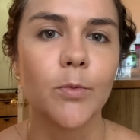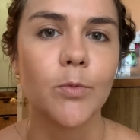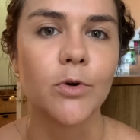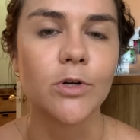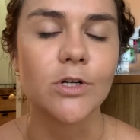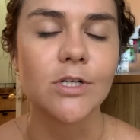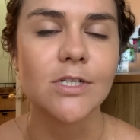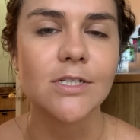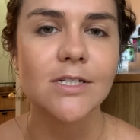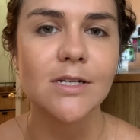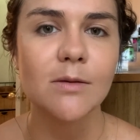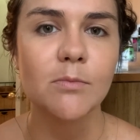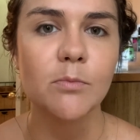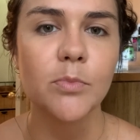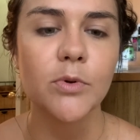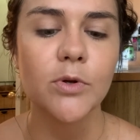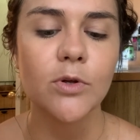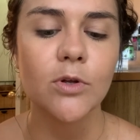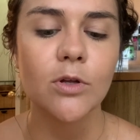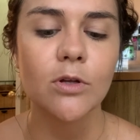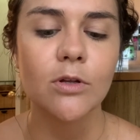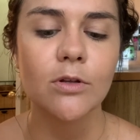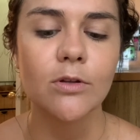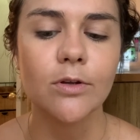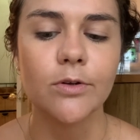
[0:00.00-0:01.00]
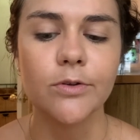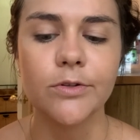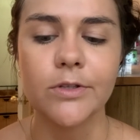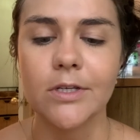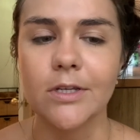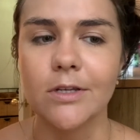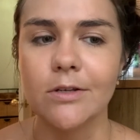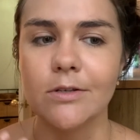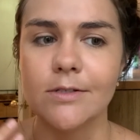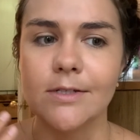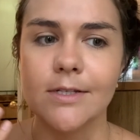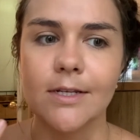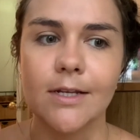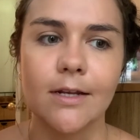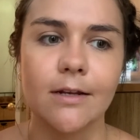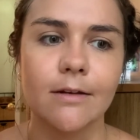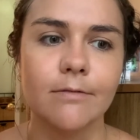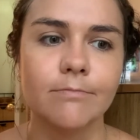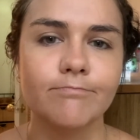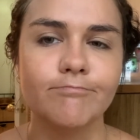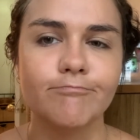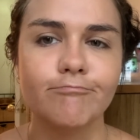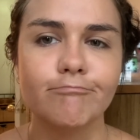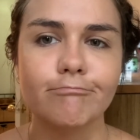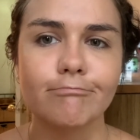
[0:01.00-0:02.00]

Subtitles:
more simple, only using